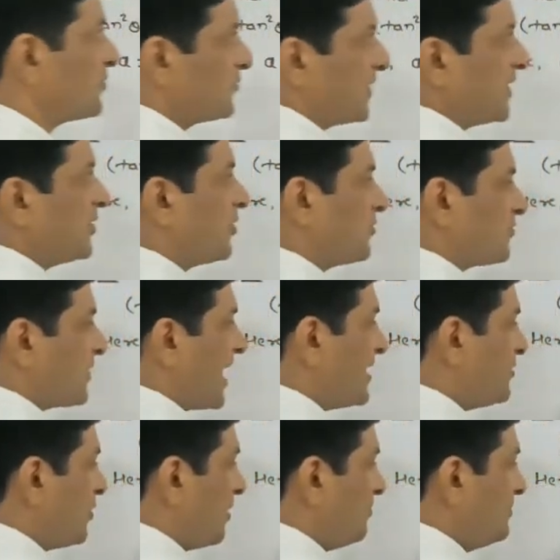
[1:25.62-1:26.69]
find out
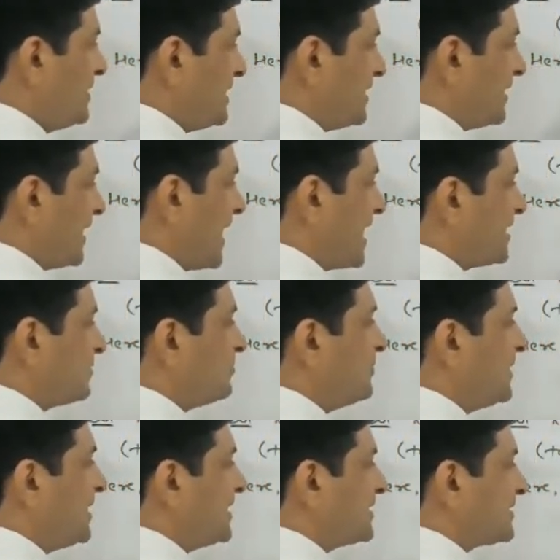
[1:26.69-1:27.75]
value of b,
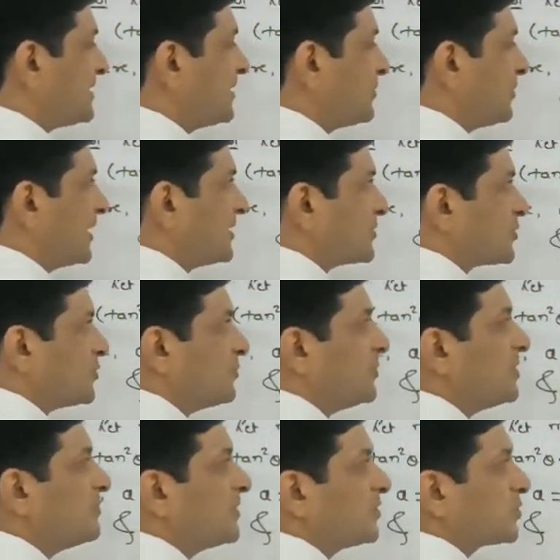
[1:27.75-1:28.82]
and b is equals to,
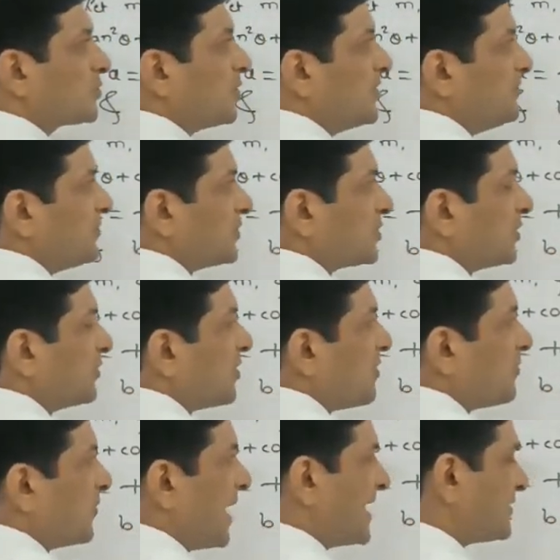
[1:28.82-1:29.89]
b means coefficient
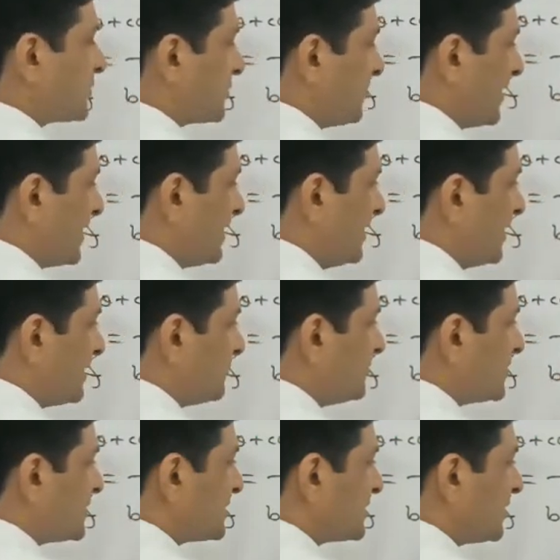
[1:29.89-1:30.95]
of y square,
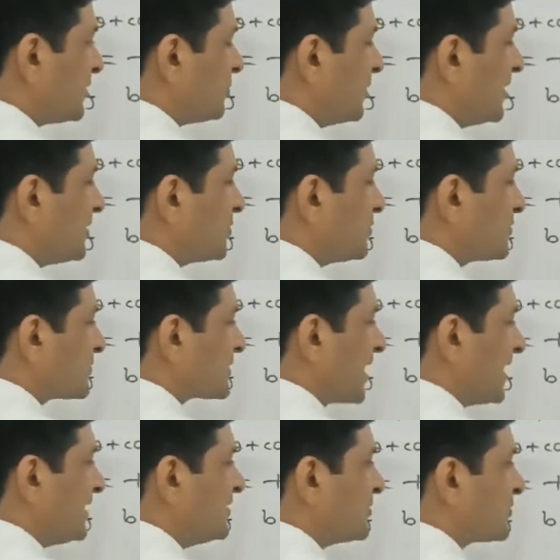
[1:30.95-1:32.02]
which is equal to
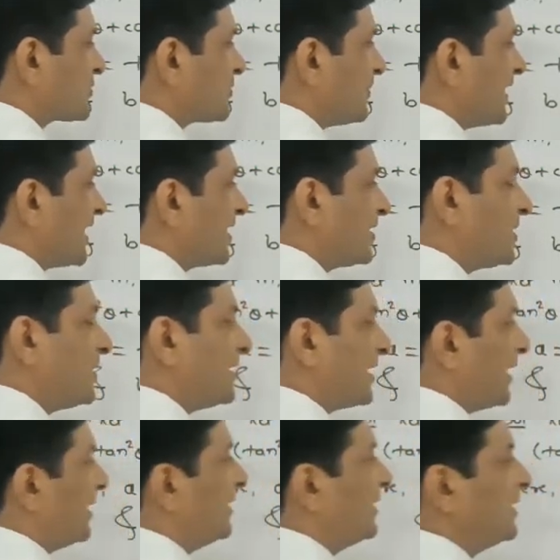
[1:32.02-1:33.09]
sine square
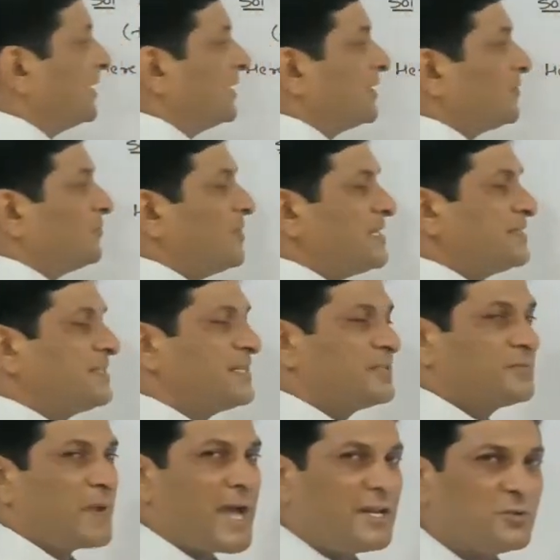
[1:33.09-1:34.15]
theta. Once
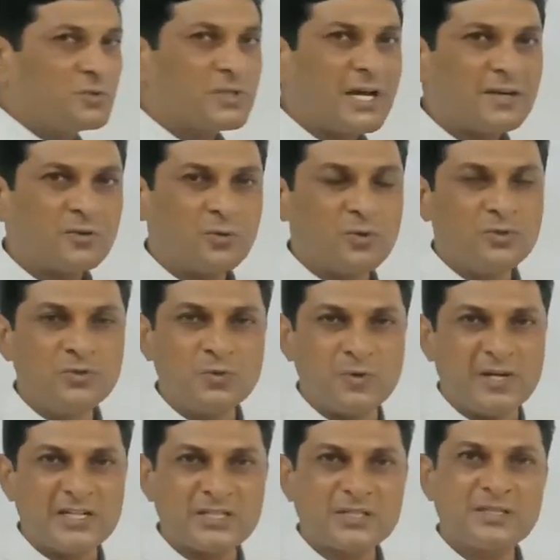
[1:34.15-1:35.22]
these values are known
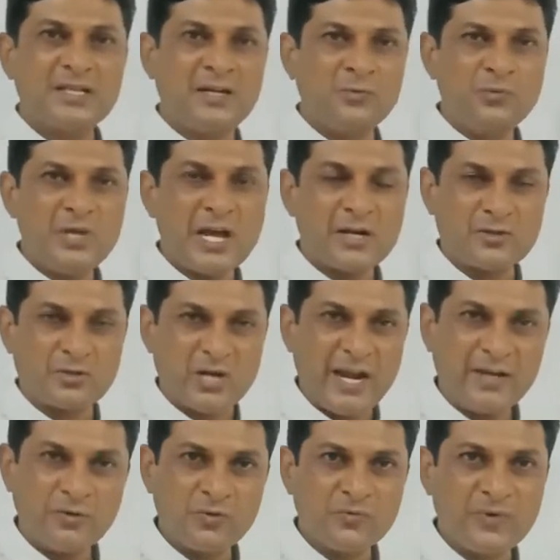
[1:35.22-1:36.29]
to us, then we are
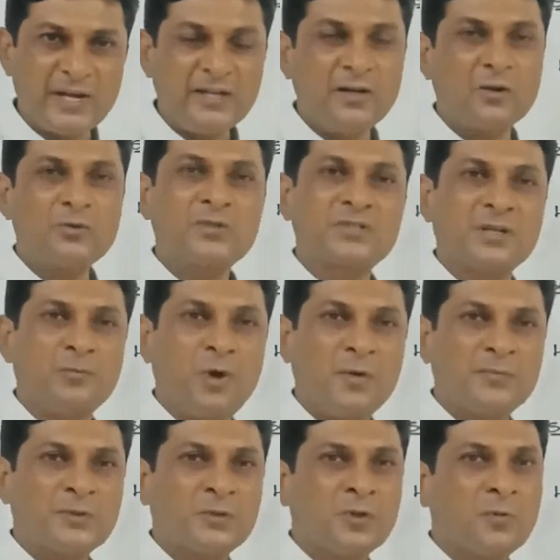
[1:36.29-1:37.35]
trying to find out sum
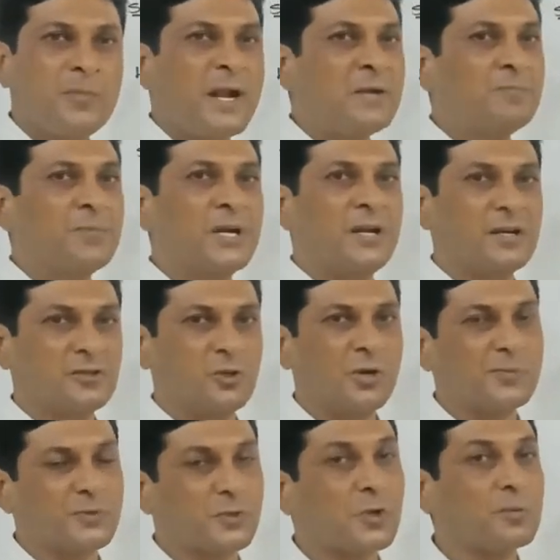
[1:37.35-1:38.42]
of slope and product
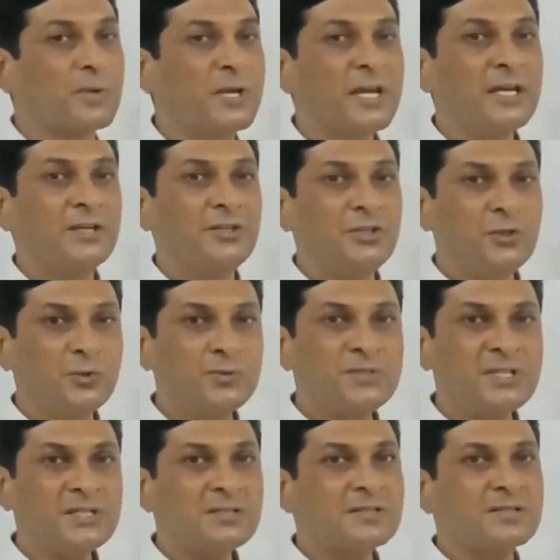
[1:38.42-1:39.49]
of slope.
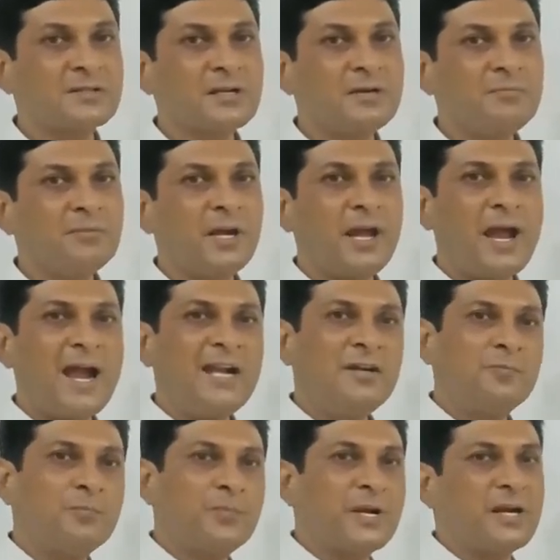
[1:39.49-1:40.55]
Using sum
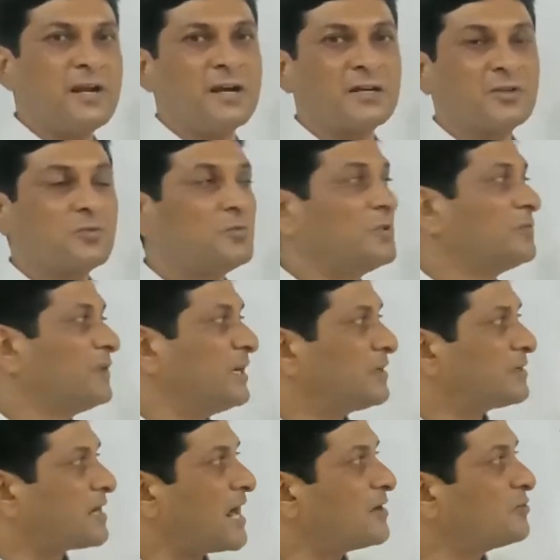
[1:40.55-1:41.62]
and product, we will
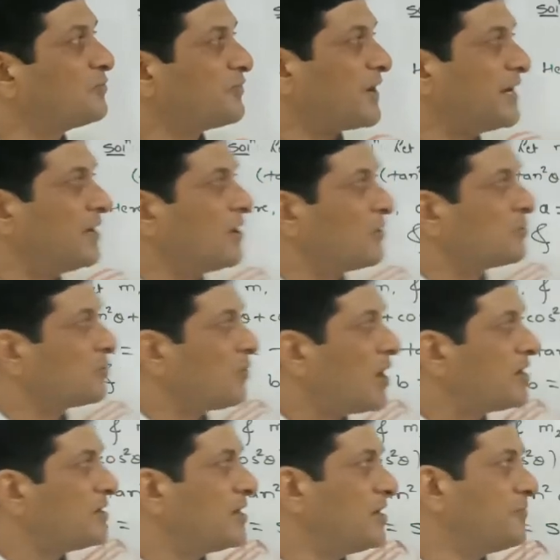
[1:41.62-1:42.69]
try to find out
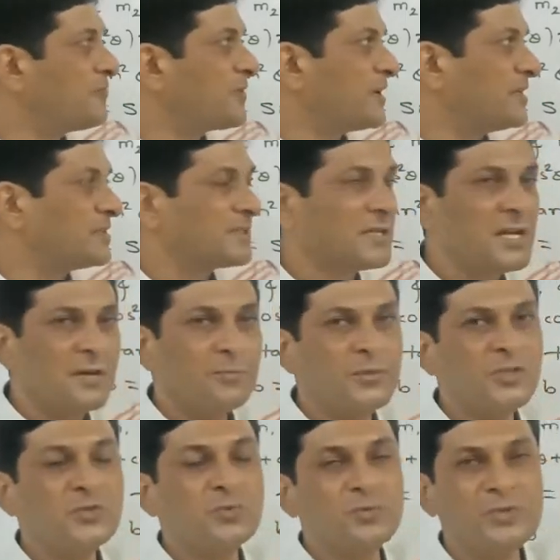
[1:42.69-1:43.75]
what? Difference.
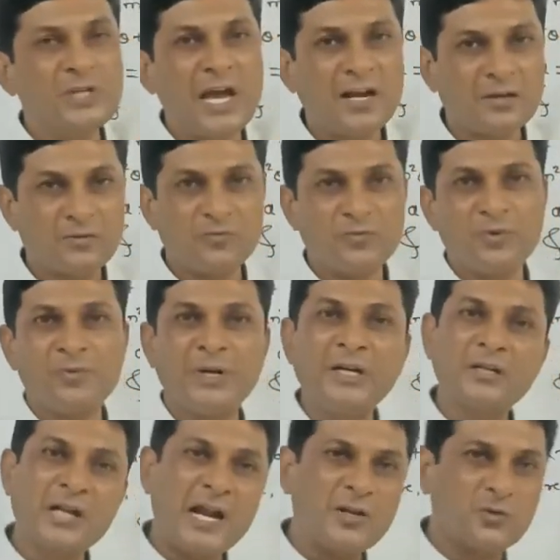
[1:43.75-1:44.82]
Means we will
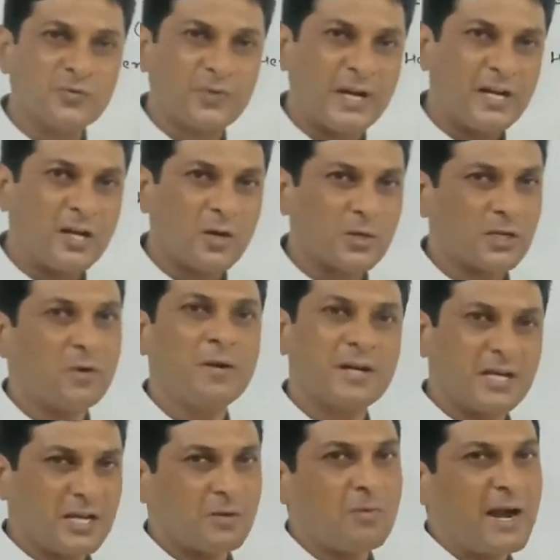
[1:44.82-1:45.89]
try to find out our
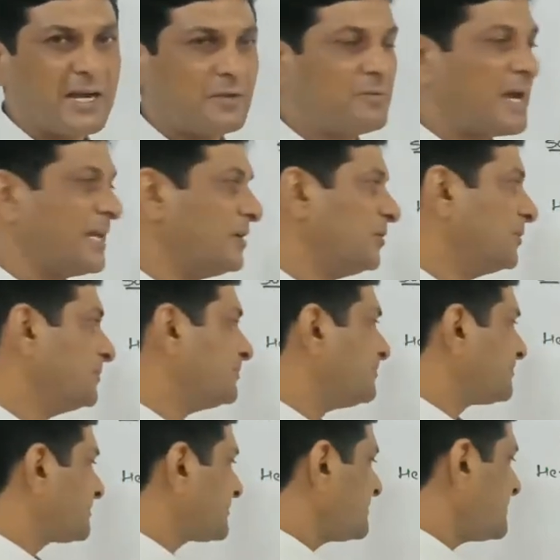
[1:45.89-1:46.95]
required value.
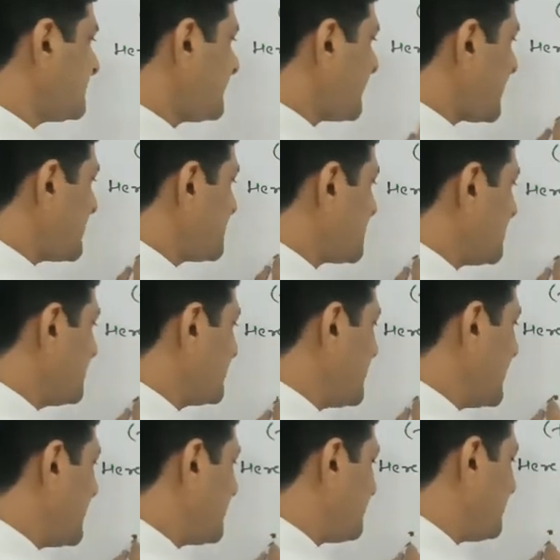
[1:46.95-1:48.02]
So
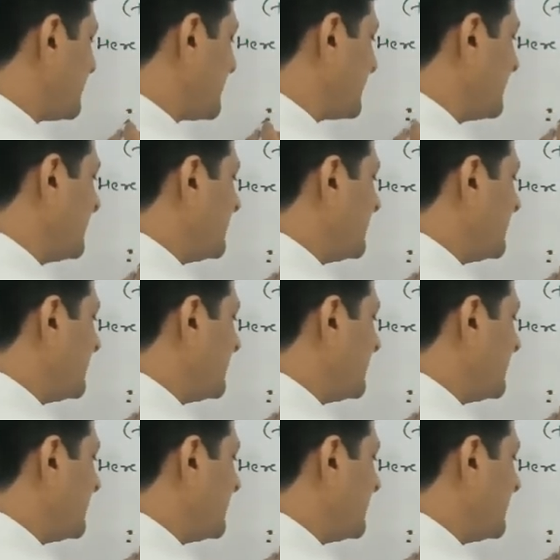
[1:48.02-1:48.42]
therefore,